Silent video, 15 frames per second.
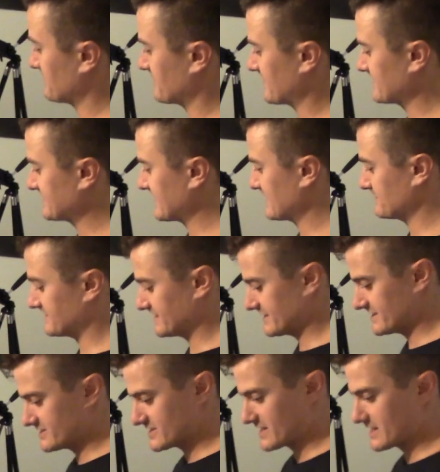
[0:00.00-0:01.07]
to the same
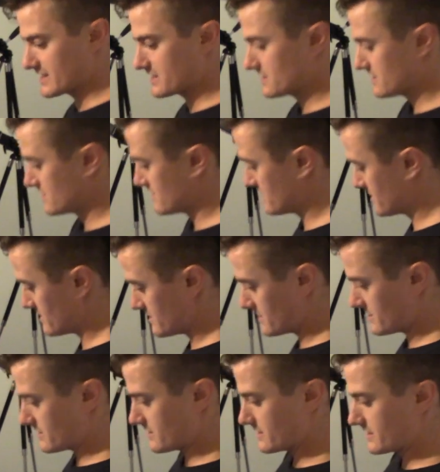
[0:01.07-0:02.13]
CDJ,
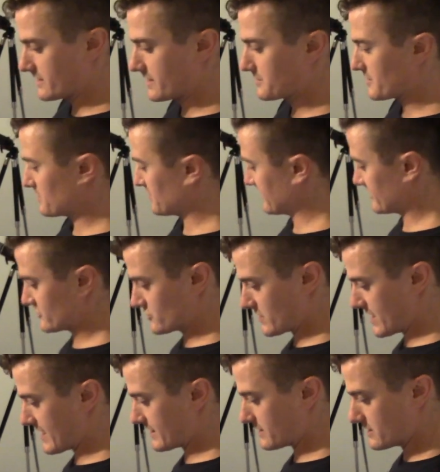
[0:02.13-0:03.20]
and I'm going to play a
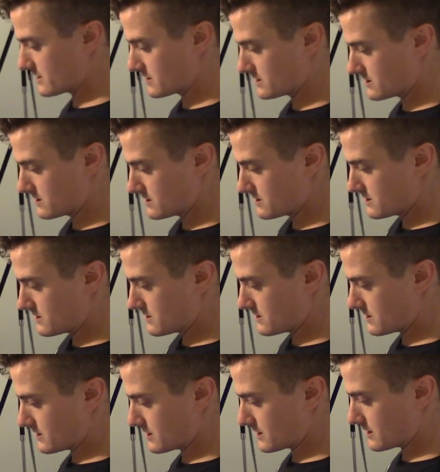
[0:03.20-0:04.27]
track.
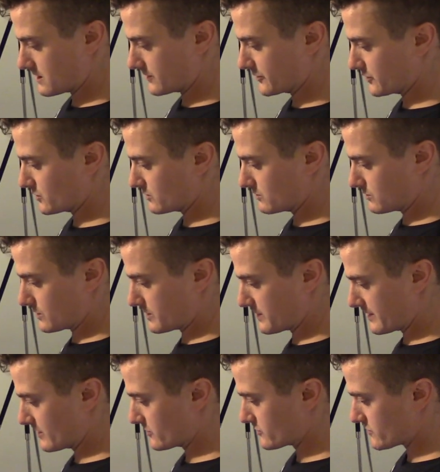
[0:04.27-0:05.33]
I'll do one of
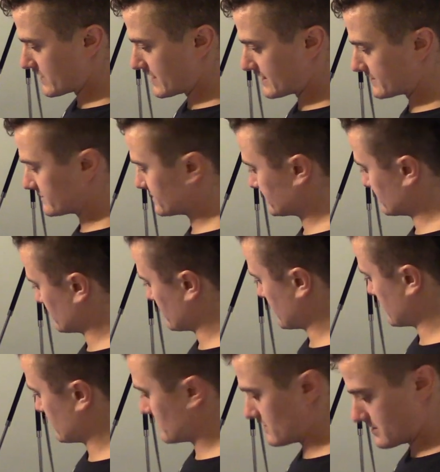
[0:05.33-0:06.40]
my own tracks so
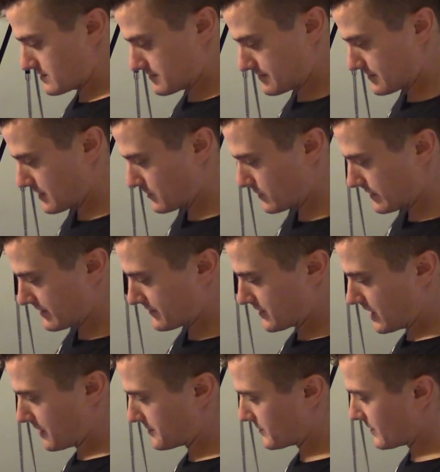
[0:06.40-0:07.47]
that I won't have
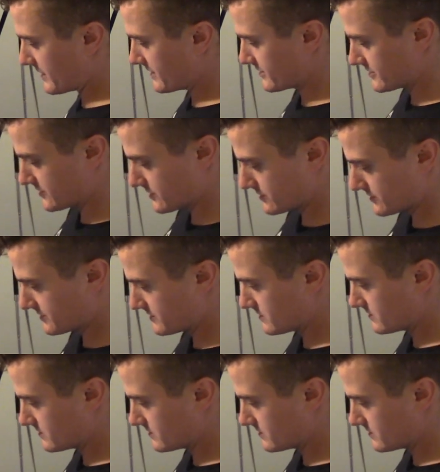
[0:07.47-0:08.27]
copyright issues.